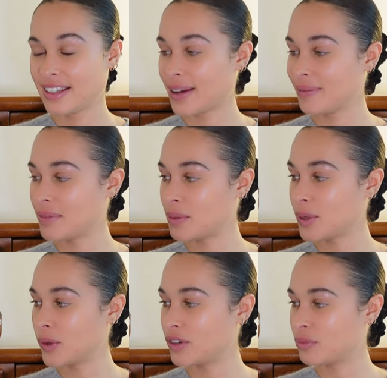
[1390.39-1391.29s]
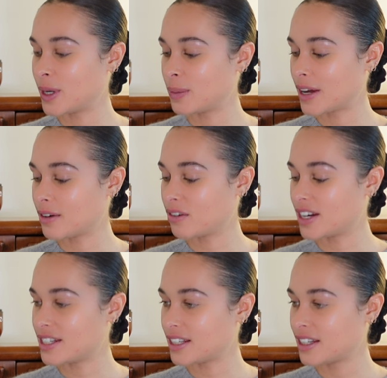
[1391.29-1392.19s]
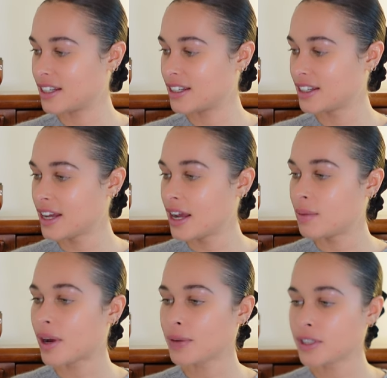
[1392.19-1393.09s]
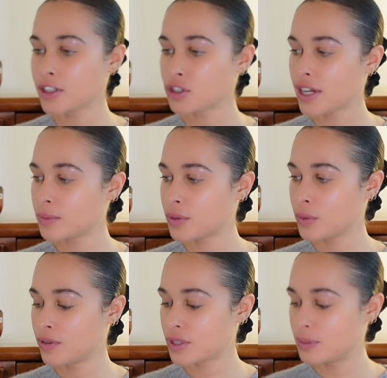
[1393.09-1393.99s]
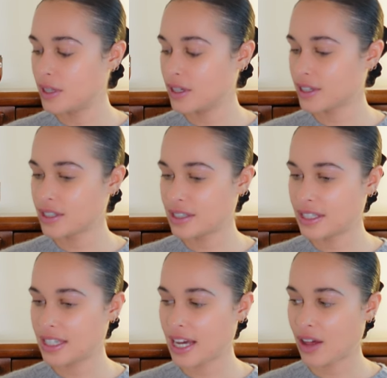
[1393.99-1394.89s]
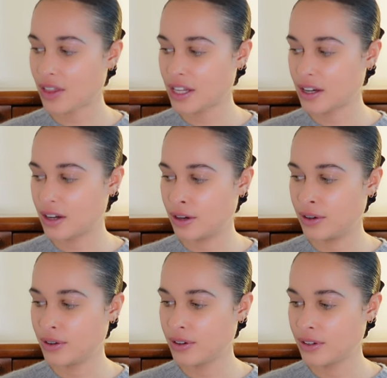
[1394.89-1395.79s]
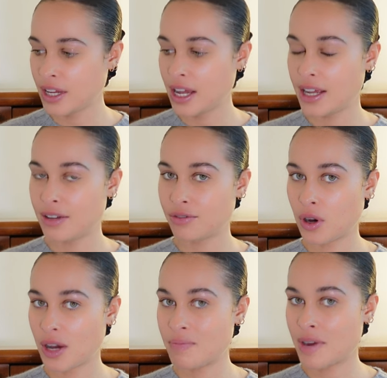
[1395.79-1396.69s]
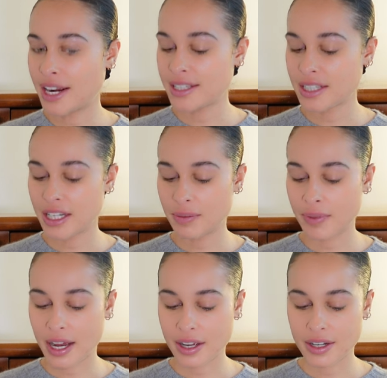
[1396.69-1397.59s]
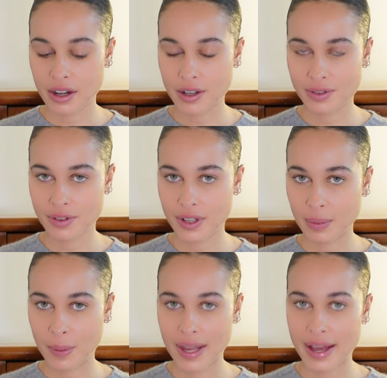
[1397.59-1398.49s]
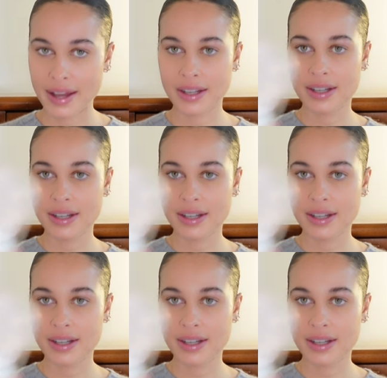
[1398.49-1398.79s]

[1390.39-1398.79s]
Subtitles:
That maybe would have been a better idea. But I'm gonna try them on with some looks and see how they go. If not, I might send them back and ask for them in black.